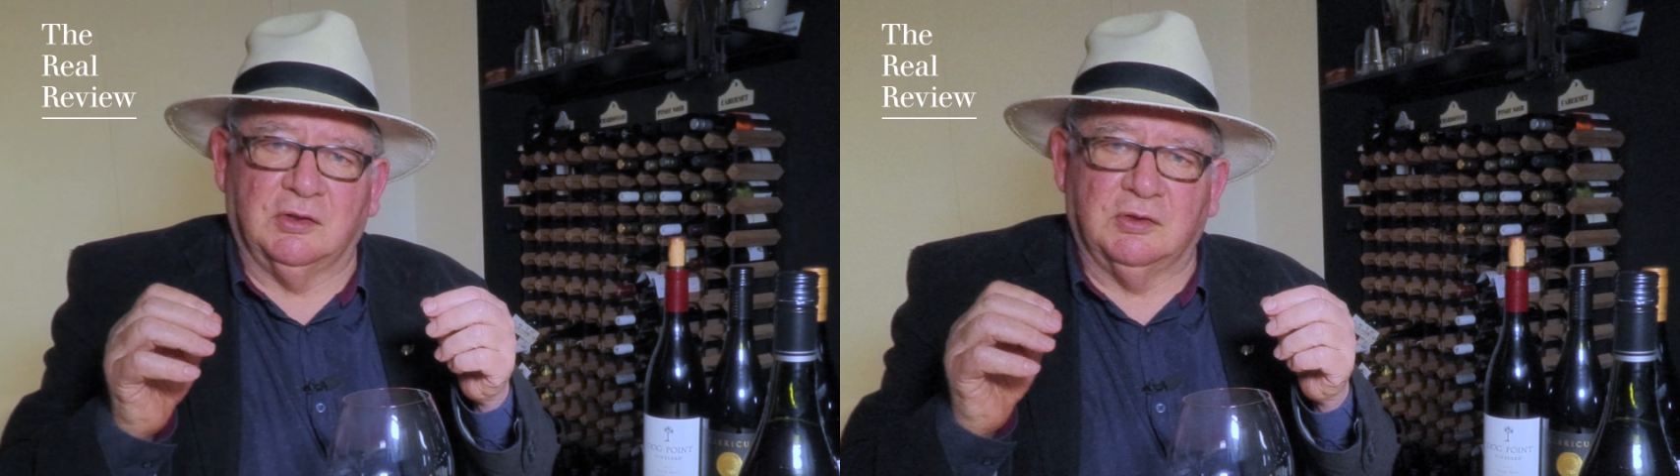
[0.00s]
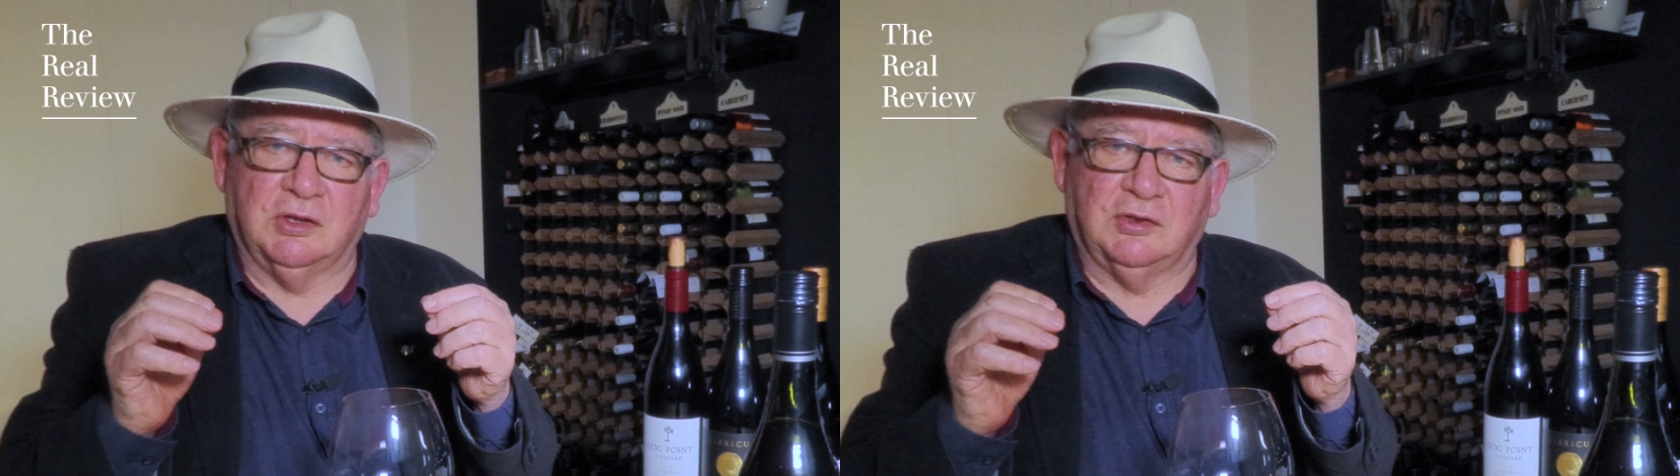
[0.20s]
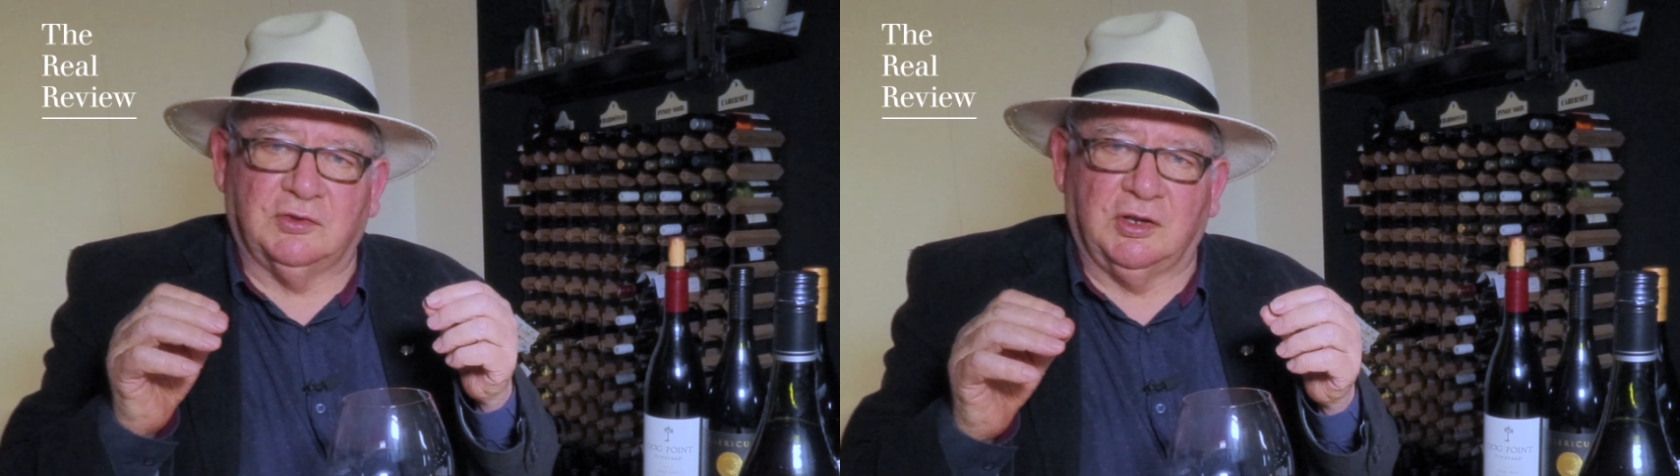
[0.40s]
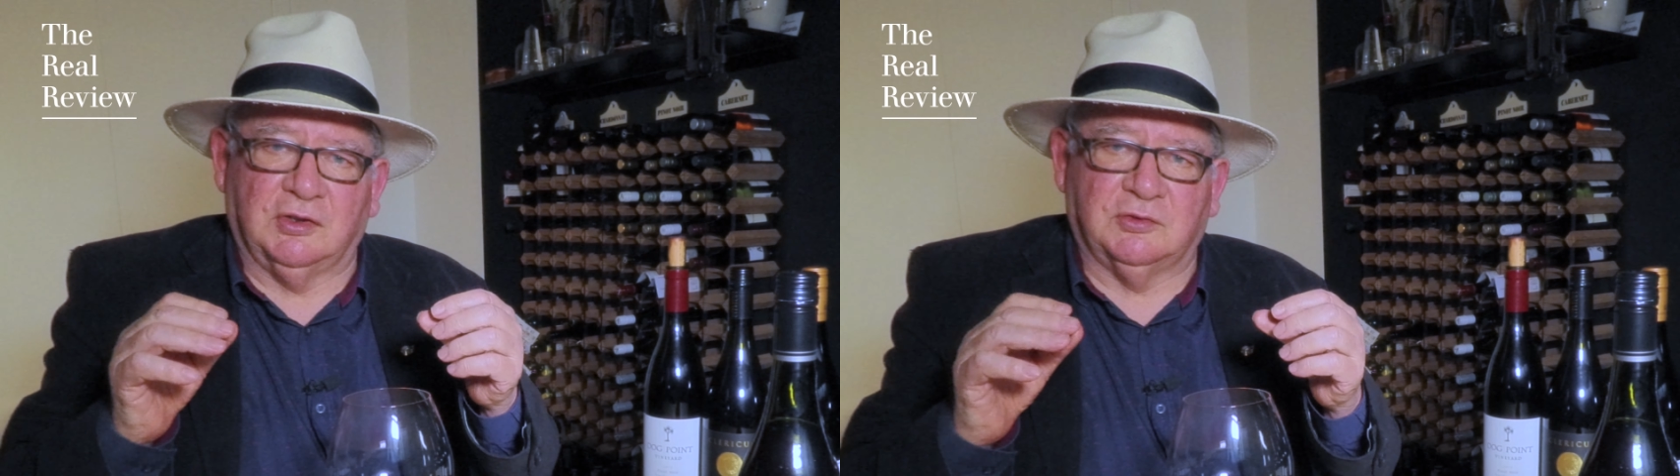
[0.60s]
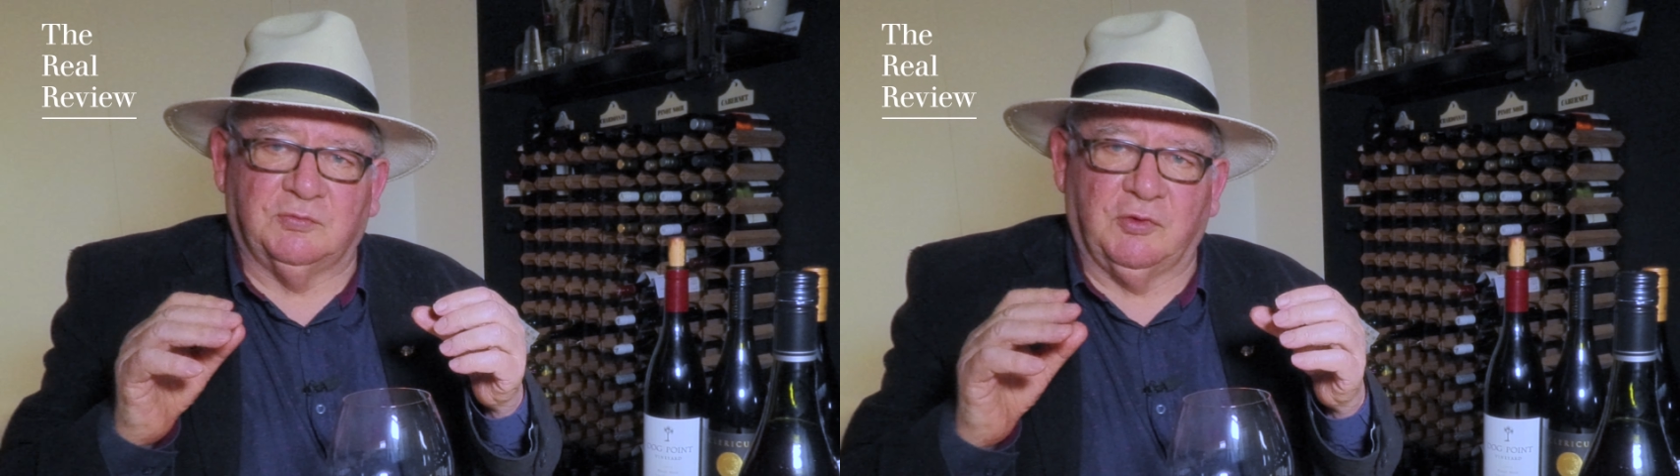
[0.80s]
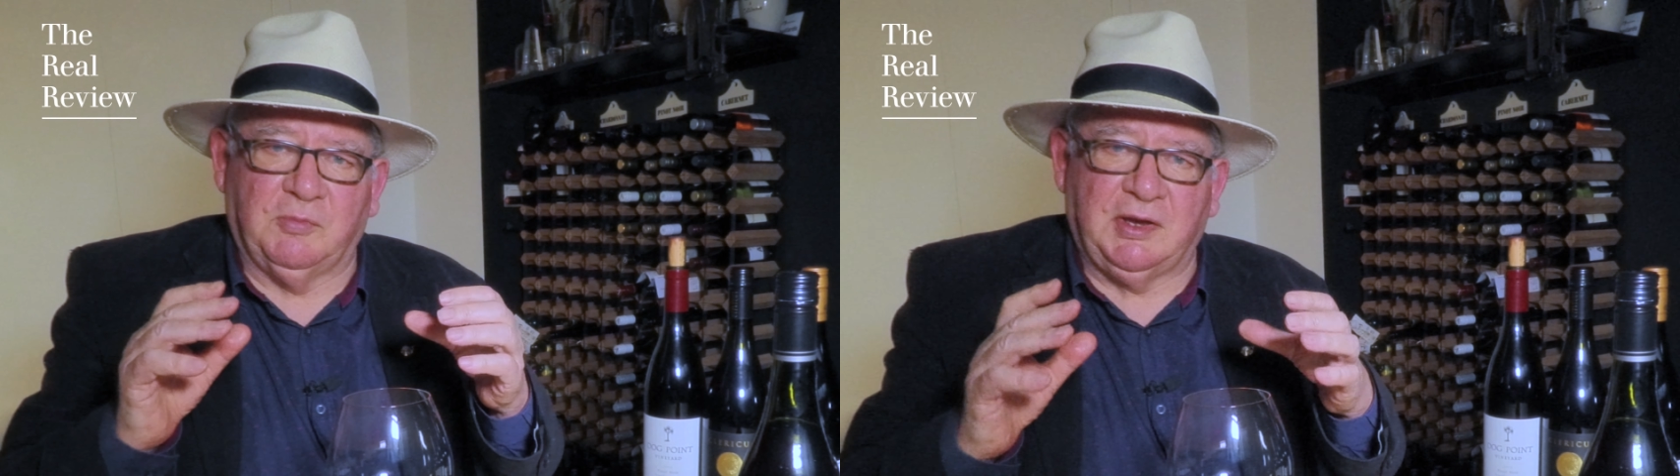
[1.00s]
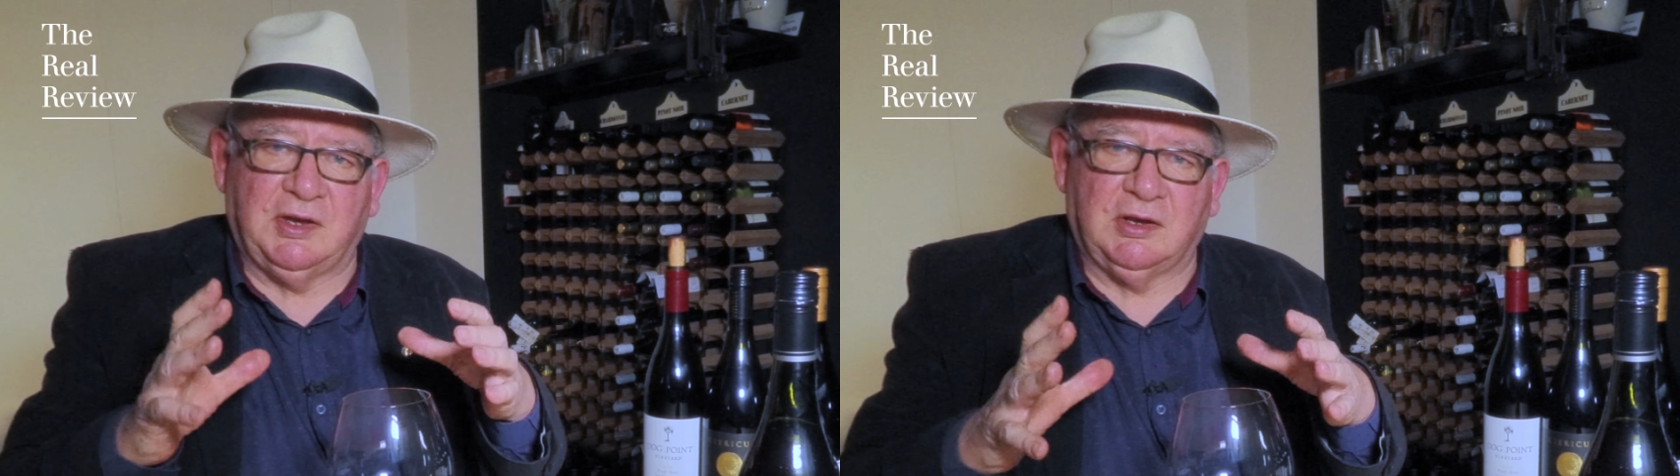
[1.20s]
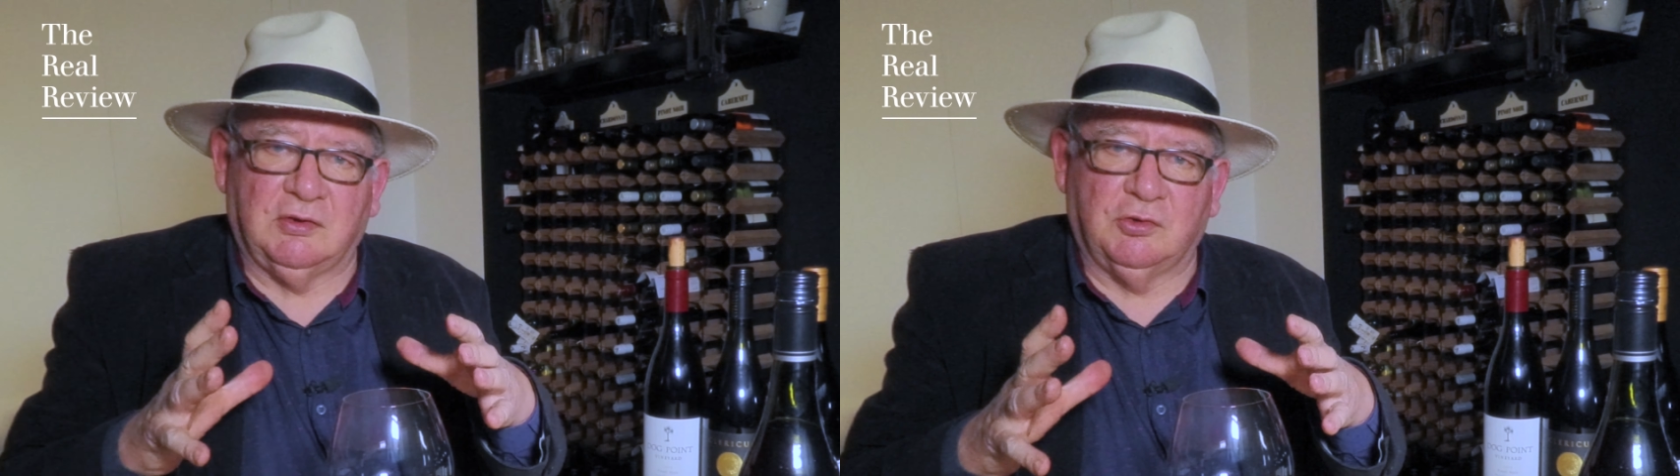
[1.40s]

it's fermenting